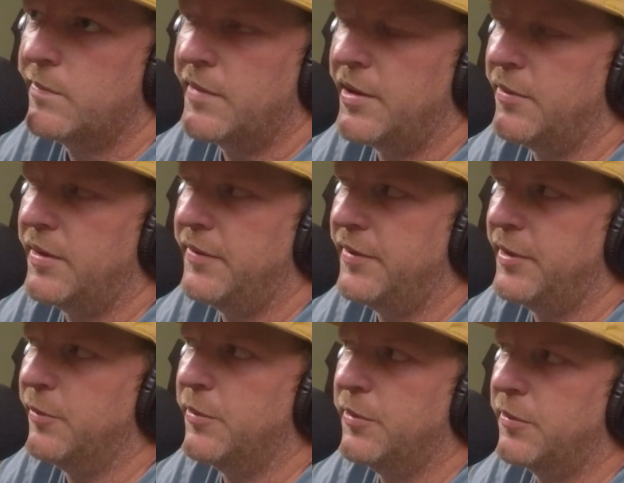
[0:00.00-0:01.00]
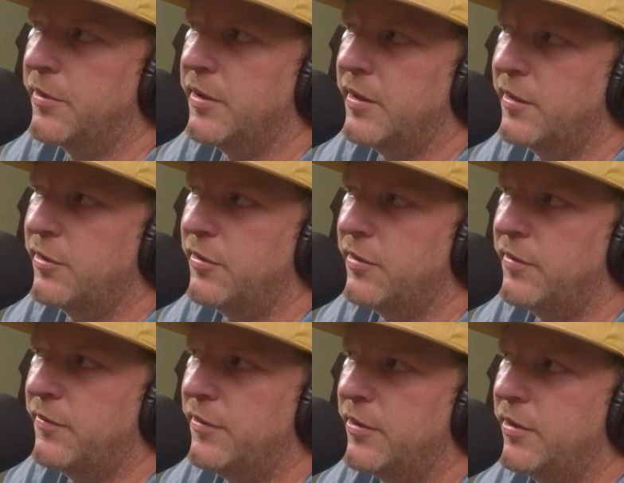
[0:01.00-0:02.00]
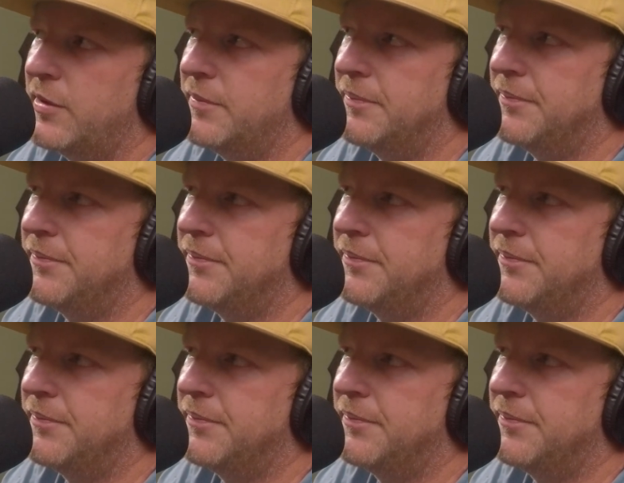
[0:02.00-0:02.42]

I don't have any real connections in Florida.